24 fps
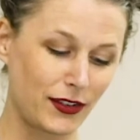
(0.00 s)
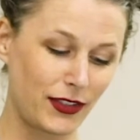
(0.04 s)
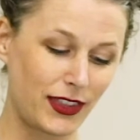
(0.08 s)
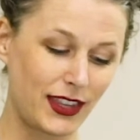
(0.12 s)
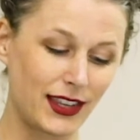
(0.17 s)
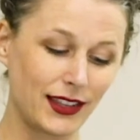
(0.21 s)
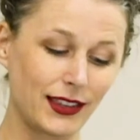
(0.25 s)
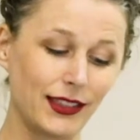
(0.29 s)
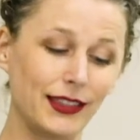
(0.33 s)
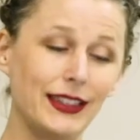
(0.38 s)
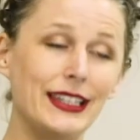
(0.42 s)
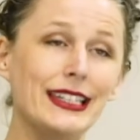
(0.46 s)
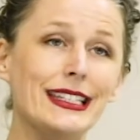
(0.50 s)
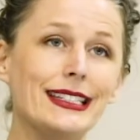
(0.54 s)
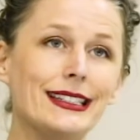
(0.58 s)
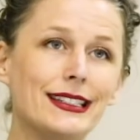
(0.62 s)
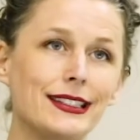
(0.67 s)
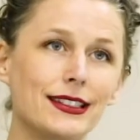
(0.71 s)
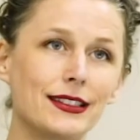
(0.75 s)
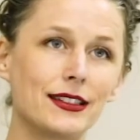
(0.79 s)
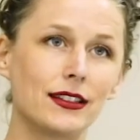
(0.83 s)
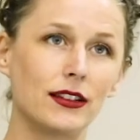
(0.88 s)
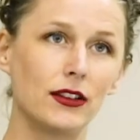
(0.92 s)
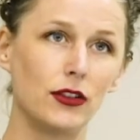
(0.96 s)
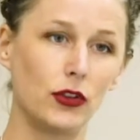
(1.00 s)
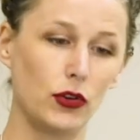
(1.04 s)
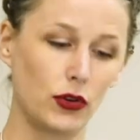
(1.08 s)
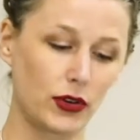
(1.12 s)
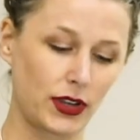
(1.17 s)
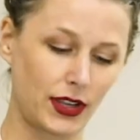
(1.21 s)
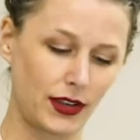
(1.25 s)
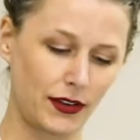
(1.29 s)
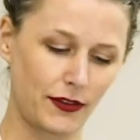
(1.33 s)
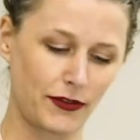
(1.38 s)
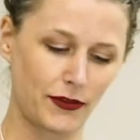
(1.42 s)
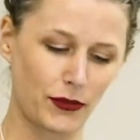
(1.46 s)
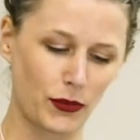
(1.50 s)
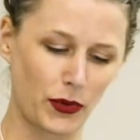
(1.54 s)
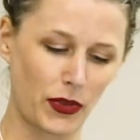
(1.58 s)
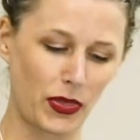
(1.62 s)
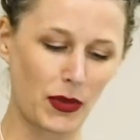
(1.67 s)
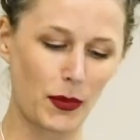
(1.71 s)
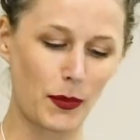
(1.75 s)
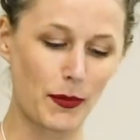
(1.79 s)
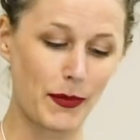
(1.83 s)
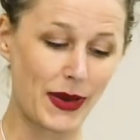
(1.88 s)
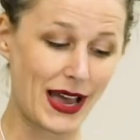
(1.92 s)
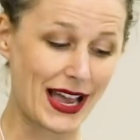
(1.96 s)
are the elites looking for
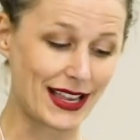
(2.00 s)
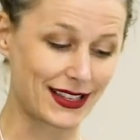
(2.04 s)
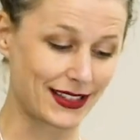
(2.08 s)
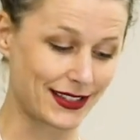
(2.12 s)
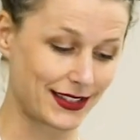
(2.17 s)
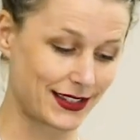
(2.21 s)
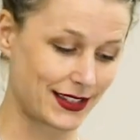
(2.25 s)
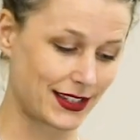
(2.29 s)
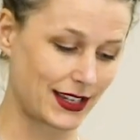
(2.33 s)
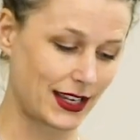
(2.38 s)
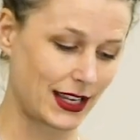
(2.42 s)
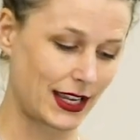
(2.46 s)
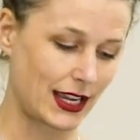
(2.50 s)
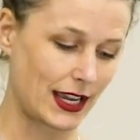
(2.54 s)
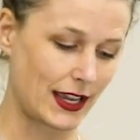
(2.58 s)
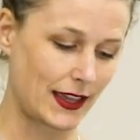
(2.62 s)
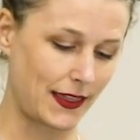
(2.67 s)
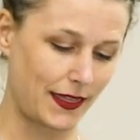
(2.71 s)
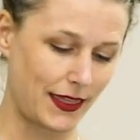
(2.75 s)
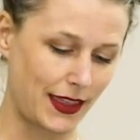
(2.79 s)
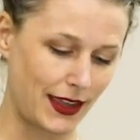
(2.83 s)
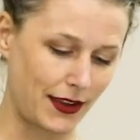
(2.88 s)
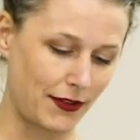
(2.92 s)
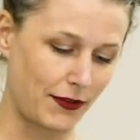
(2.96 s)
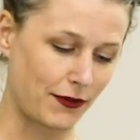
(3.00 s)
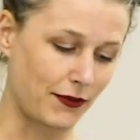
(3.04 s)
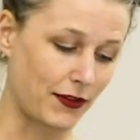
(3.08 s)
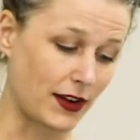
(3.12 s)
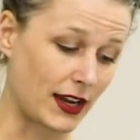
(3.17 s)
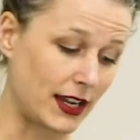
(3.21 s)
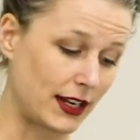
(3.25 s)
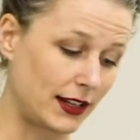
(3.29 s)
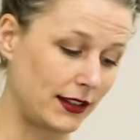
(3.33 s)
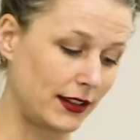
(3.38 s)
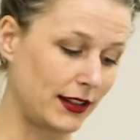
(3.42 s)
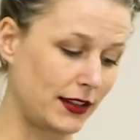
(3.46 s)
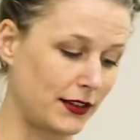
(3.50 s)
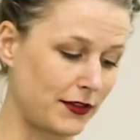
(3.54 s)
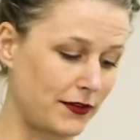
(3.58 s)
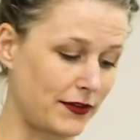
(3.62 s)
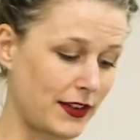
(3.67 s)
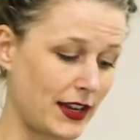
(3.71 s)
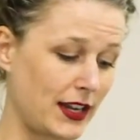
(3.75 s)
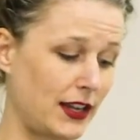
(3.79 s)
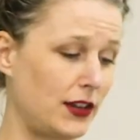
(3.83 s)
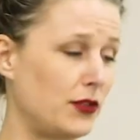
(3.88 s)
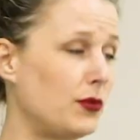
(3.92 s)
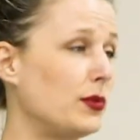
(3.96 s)
the best, and they finally
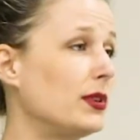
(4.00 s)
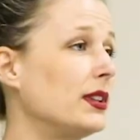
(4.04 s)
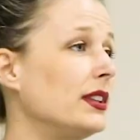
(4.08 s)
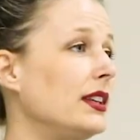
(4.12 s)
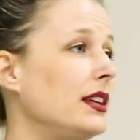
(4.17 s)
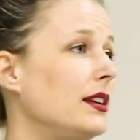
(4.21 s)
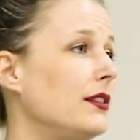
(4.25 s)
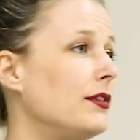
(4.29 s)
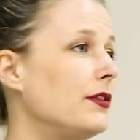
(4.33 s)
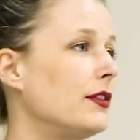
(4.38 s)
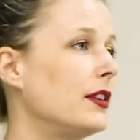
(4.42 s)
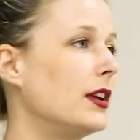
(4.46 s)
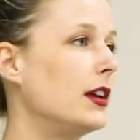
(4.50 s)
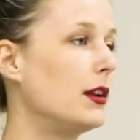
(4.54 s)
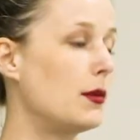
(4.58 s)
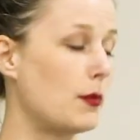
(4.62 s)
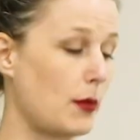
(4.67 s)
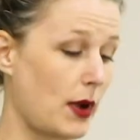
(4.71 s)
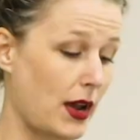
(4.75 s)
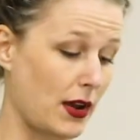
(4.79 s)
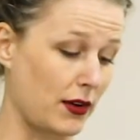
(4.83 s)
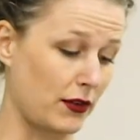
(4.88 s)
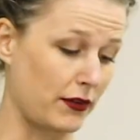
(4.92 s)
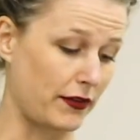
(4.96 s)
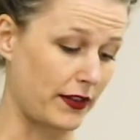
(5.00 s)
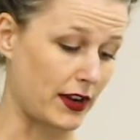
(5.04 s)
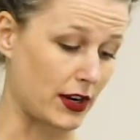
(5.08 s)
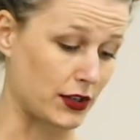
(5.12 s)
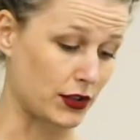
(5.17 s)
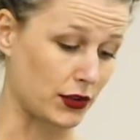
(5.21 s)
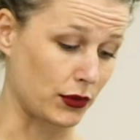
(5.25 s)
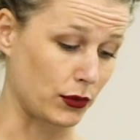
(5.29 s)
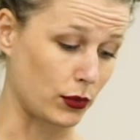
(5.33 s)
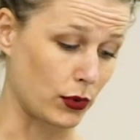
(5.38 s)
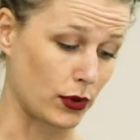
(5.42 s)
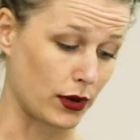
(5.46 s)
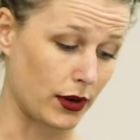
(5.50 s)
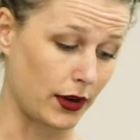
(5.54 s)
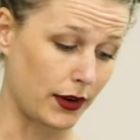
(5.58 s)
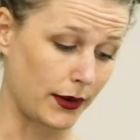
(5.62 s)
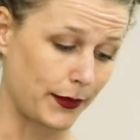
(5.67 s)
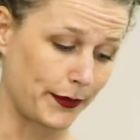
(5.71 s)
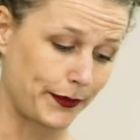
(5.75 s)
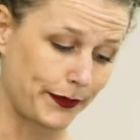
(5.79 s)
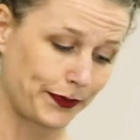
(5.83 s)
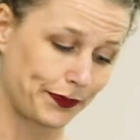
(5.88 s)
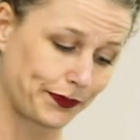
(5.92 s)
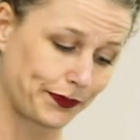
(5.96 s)
find relief in myofascial work.